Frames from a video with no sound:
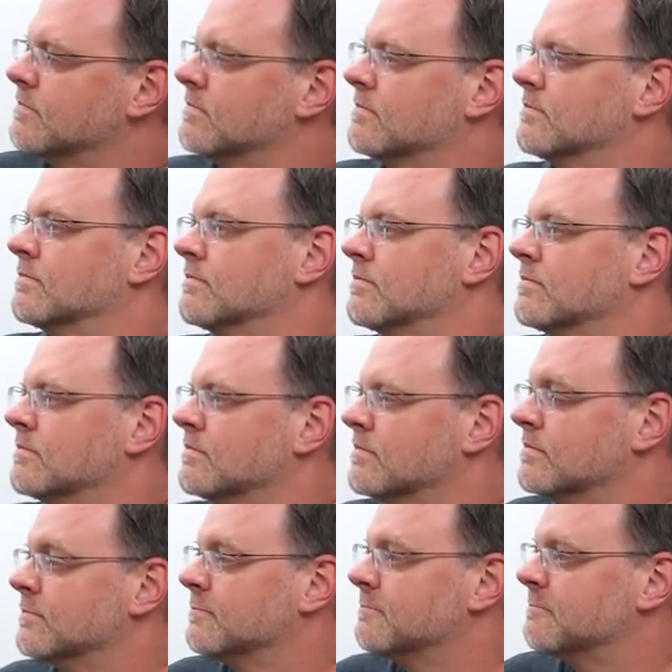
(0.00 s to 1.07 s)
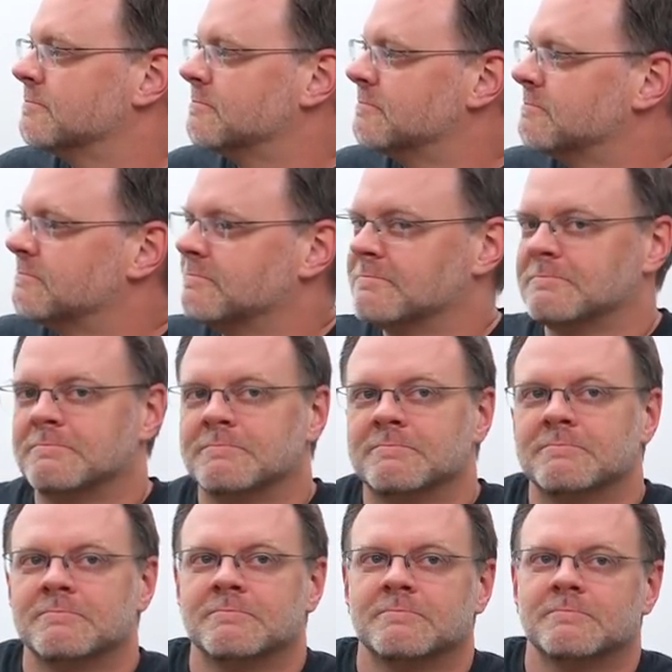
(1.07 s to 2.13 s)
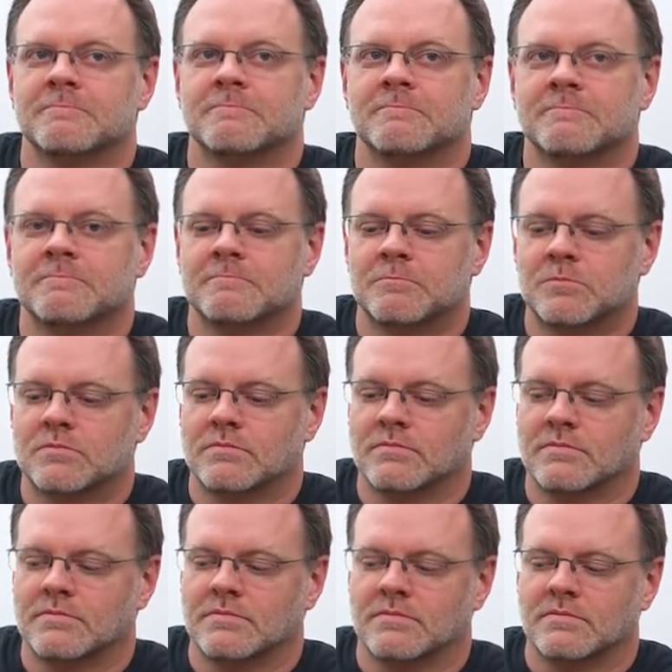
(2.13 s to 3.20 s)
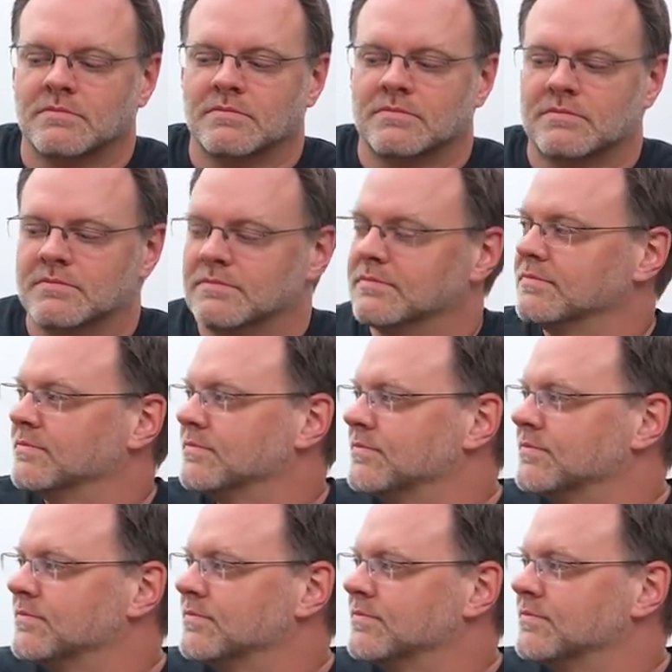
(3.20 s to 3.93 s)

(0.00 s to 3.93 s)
(not speaking)